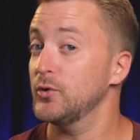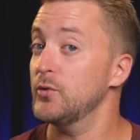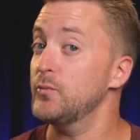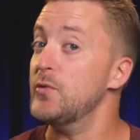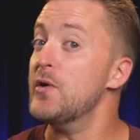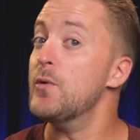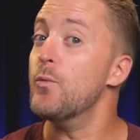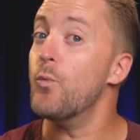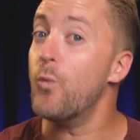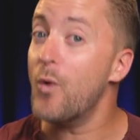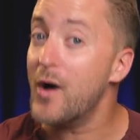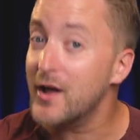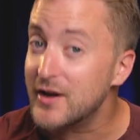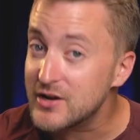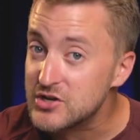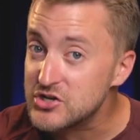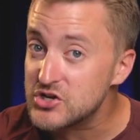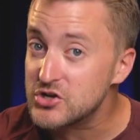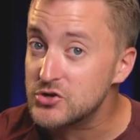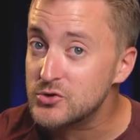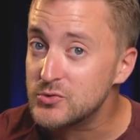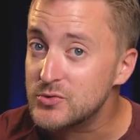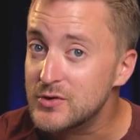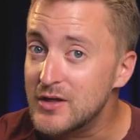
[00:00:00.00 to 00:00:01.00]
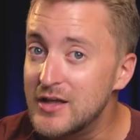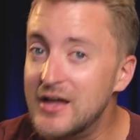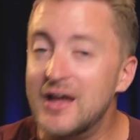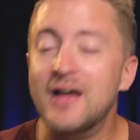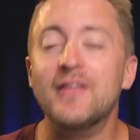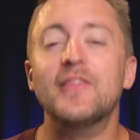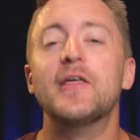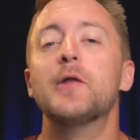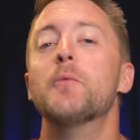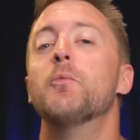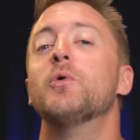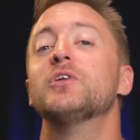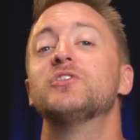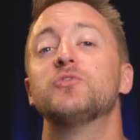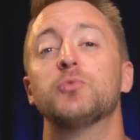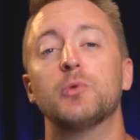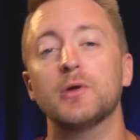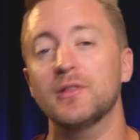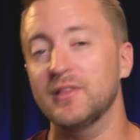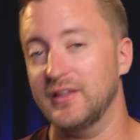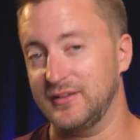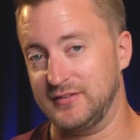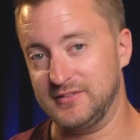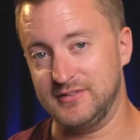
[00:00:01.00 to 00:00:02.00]
What do we want to do? And then what's
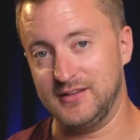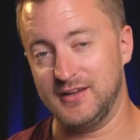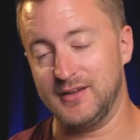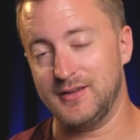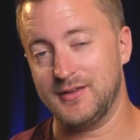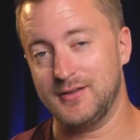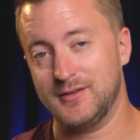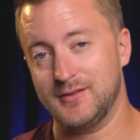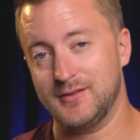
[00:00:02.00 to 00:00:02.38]
realistic?